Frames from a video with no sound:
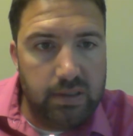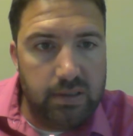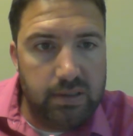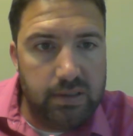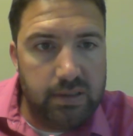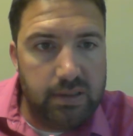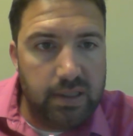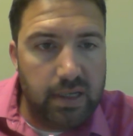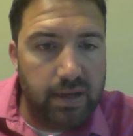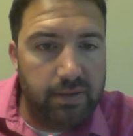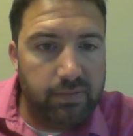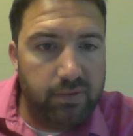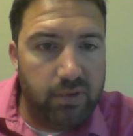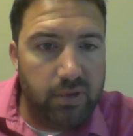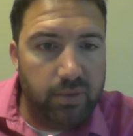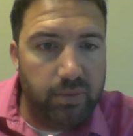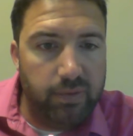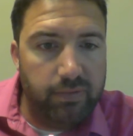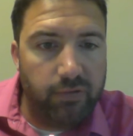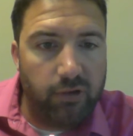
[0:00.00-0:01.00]

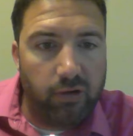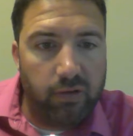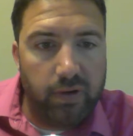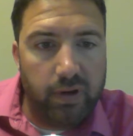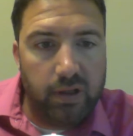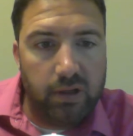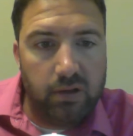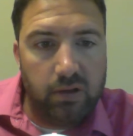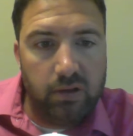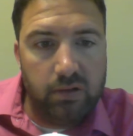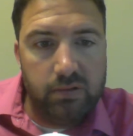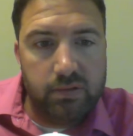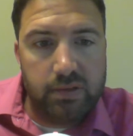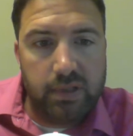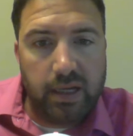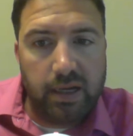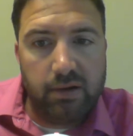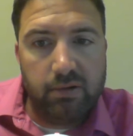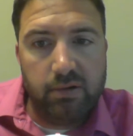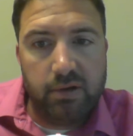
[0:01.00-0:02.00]
seven that we've already
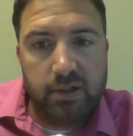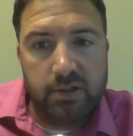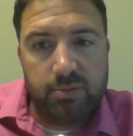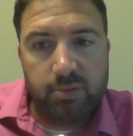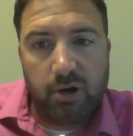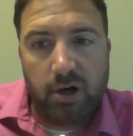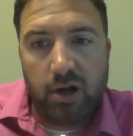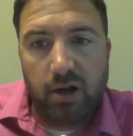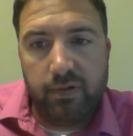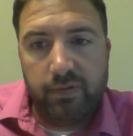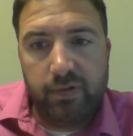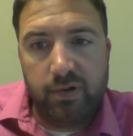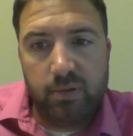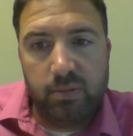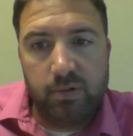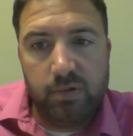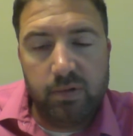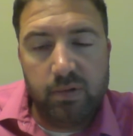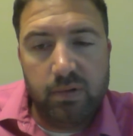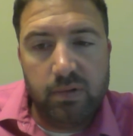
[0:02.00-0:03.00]
closed out as
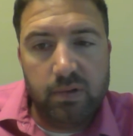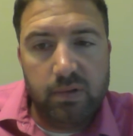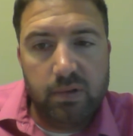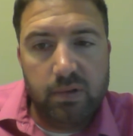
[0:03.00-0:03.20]
profitable.